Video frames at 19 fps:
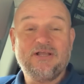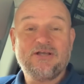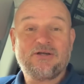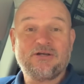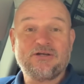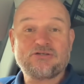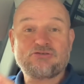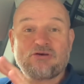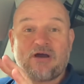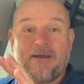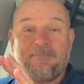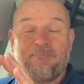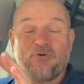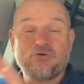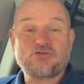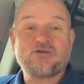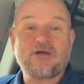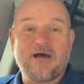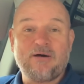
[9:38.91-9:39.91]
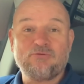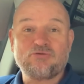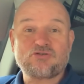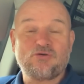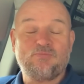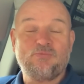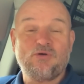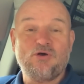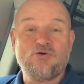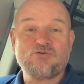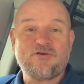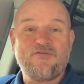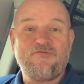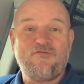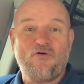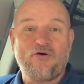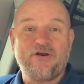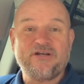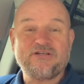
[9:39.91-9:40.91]
Going to try and put out some loads of
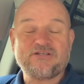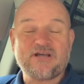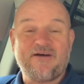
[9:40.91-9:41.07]
footage.